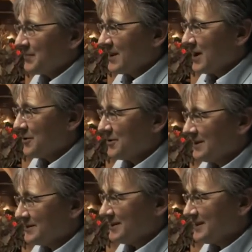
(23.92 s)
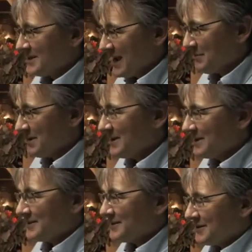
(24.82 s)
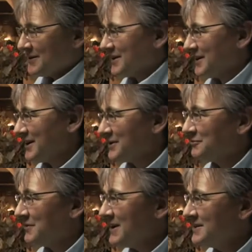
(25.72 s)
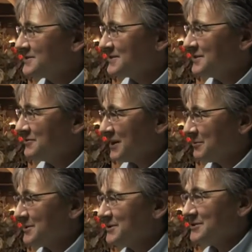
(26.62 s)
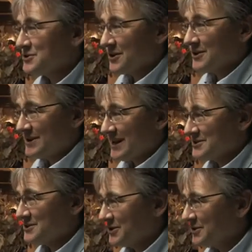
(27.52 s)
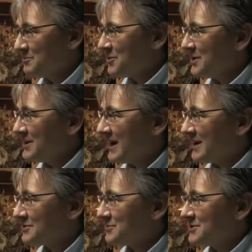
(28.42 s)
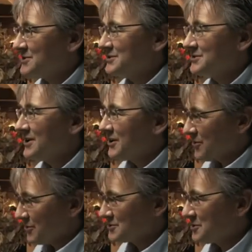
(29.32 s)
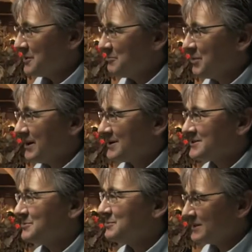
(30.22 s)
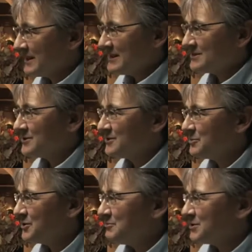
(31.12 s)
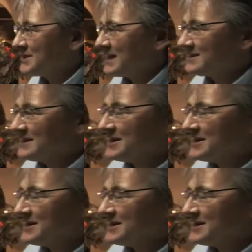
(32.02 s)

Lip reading: Now, it's happening in a kind of phased development. Scotland has its own Marine Act, which has also been passed and will lead to marine protected